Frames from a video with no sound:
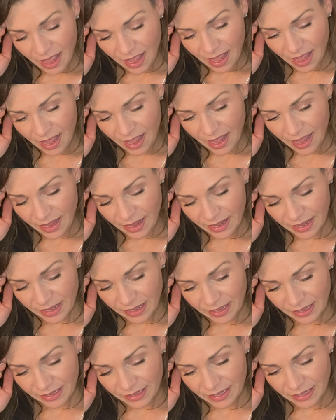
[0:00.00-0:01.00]

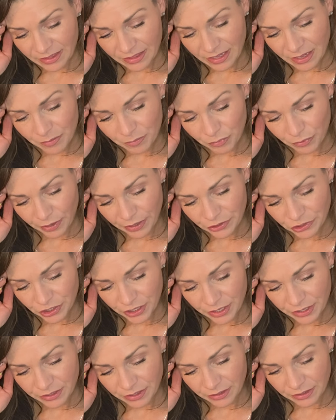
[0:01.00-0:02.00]
I get the
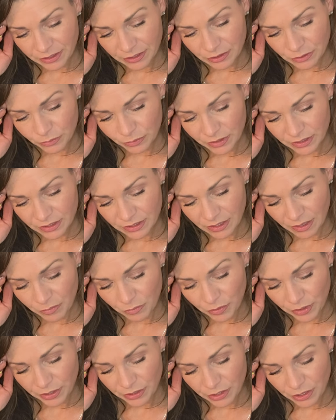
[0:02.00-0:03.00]
impression that this was
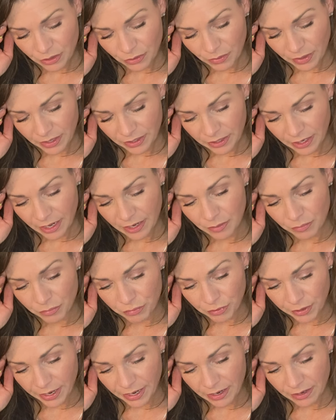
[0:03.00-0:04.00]
someone you had kind of
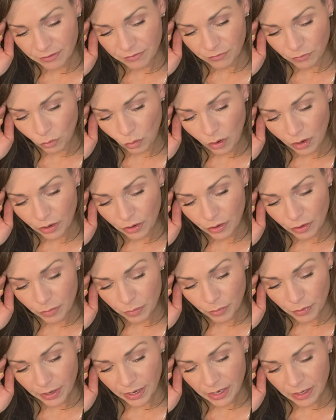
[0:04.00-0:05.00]
prayed for or
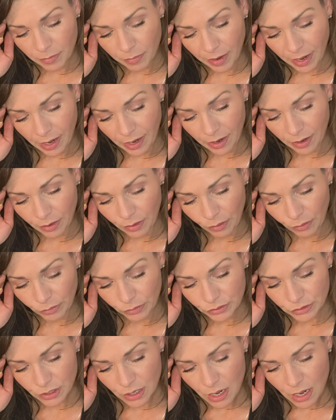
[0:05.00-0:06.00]
prayed
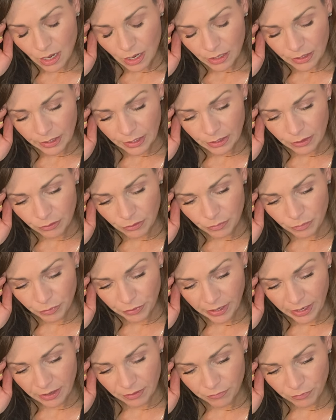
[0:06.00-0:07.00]
about. Like you had
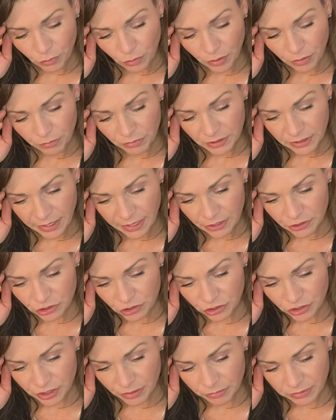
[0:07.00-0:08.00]
prayed for a
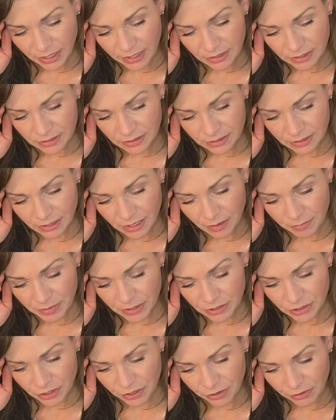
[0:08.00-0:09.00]
relationship like this to come
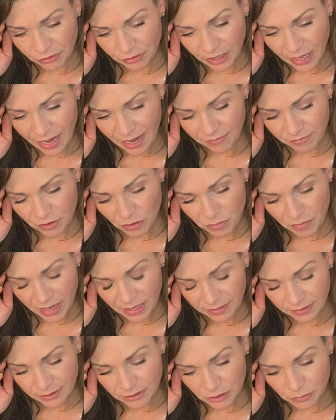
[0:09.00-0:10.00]
into your life. You
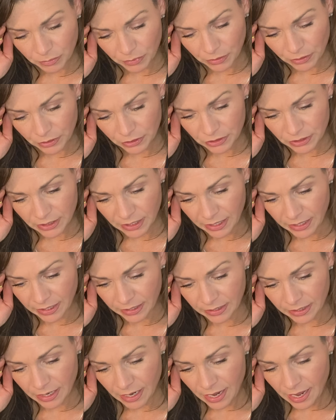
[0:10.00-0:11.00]
met this
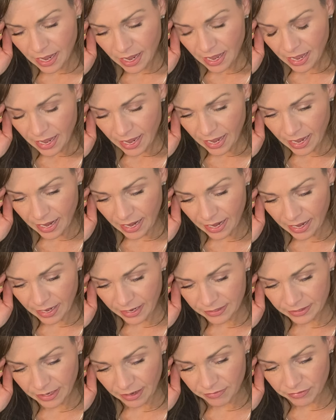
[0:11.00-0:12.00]
person
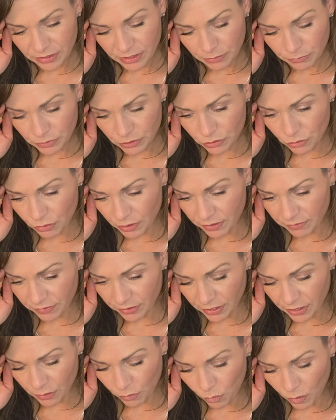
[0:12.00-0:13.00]
and everything was going
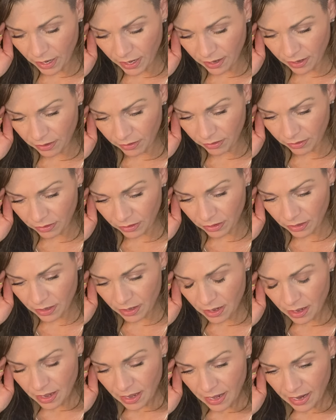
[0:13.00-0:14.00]
very well.
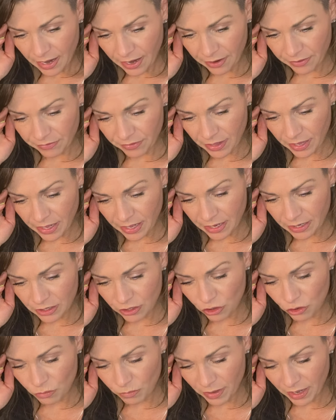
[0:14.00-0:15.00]
And then
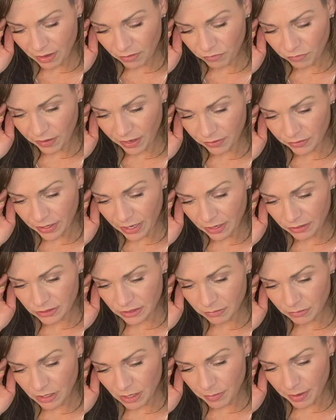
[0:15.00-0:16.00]
you may have found out
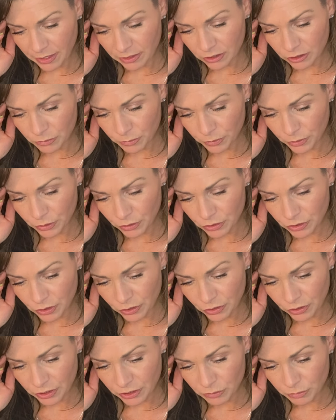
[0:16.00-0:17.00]
something about this person,
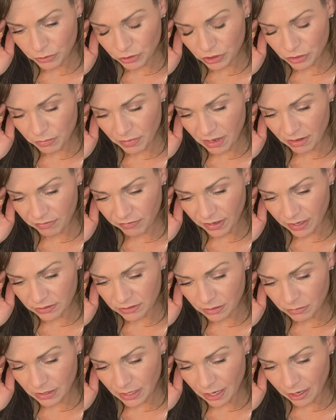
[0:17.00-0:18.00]
or this person may have found
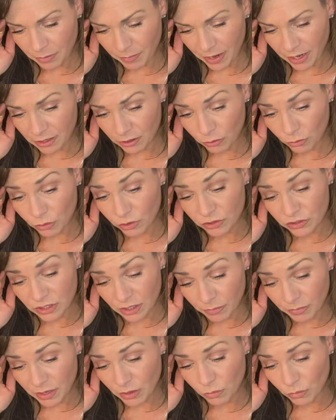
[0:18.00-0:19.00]
something out about you, or
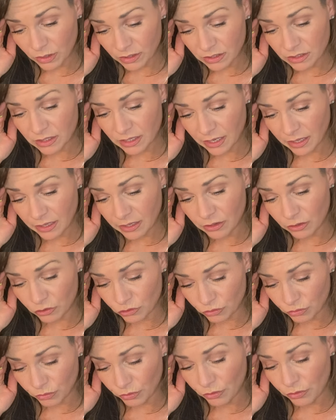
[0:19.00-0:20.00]
somebody wasn't telling the
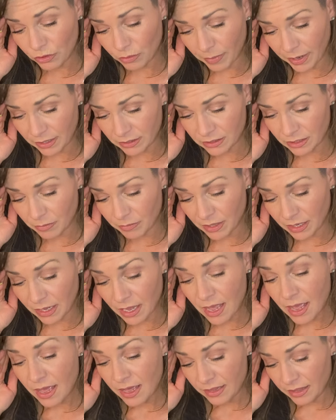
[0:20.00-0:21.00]
truth about something.
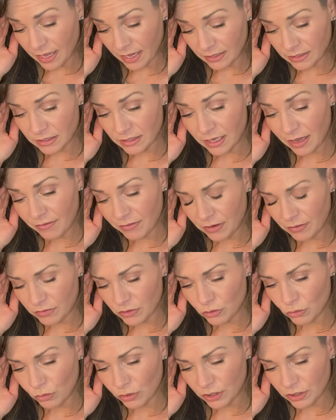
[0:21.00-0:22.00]
That Seven of
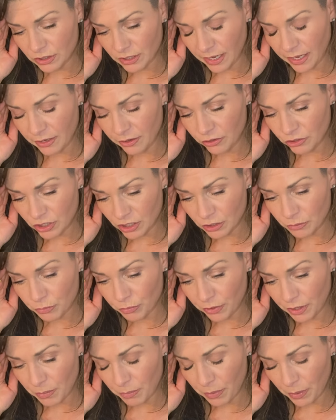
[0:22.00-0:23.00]
Swords energy is
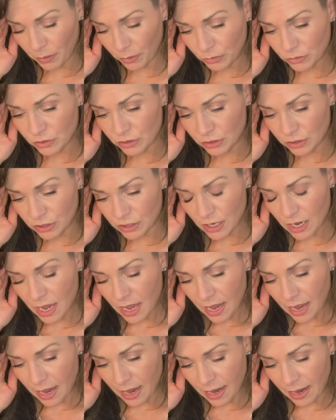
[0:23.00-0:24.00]
pretty potent.
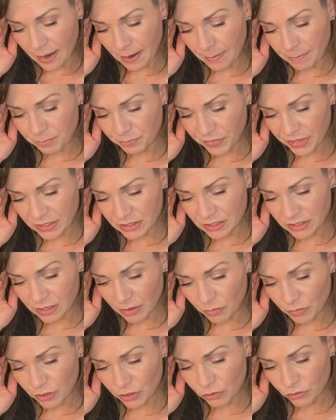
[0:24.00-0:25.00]
It's
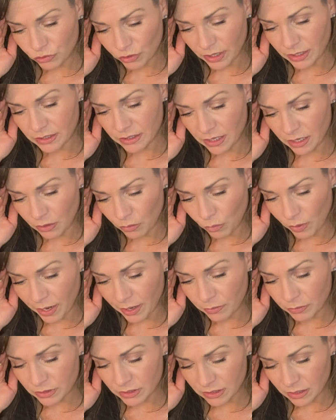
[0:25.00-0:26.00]
someone who tries to get away
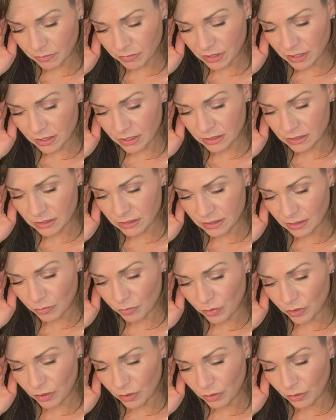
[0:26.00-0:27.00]
with something. This is
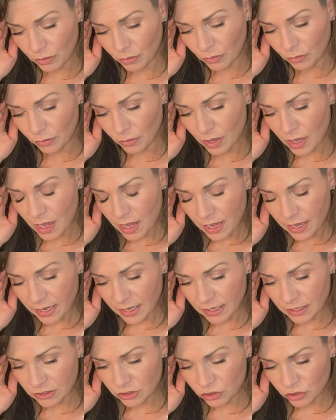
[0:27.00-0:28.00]
someone who
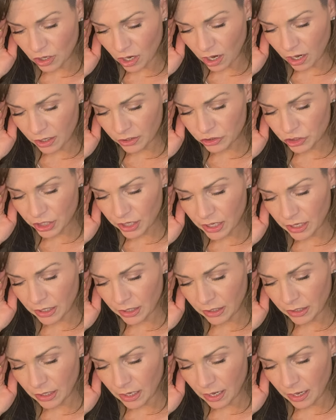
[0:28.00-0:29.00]
is
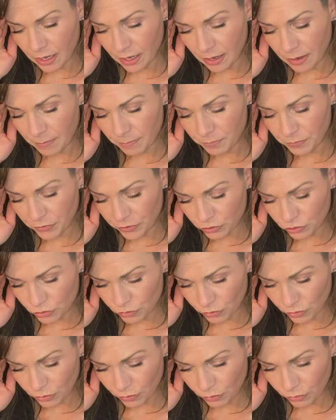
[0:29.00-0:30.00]
dodging the
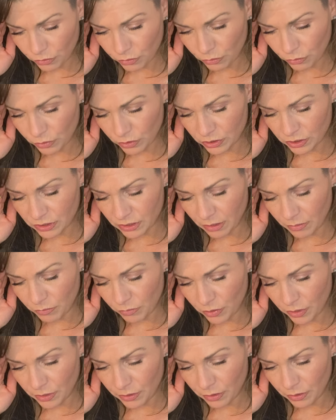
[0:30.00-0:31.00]
truth, or
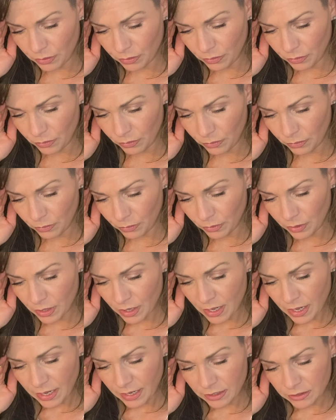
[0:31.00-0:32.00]
someone who
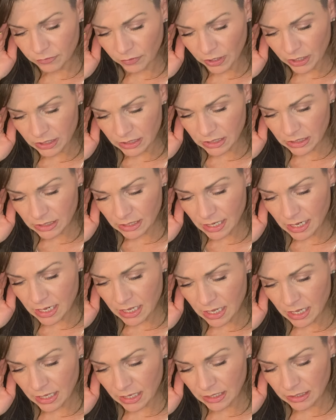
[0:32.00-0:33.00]
is very
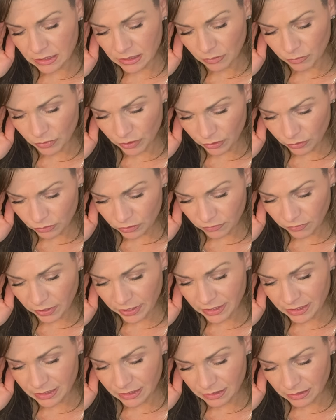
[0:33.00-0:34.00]
sneaky, someone who's
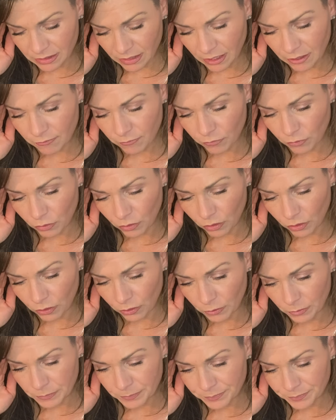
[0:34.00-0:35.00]
very
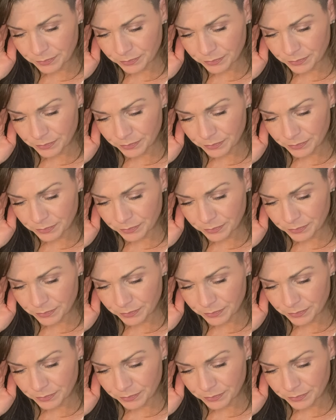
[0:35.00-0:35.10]
deceitful.